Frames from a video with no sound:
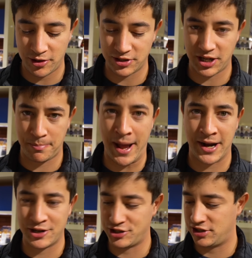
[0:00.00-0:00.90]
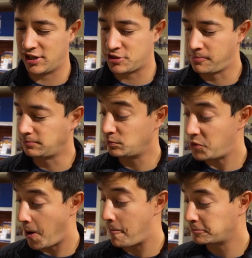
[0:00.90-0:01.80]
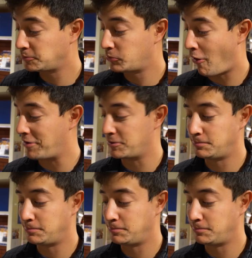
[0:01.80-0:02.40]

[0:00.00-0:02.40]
though it's like packaged in this. Yeah, awesome.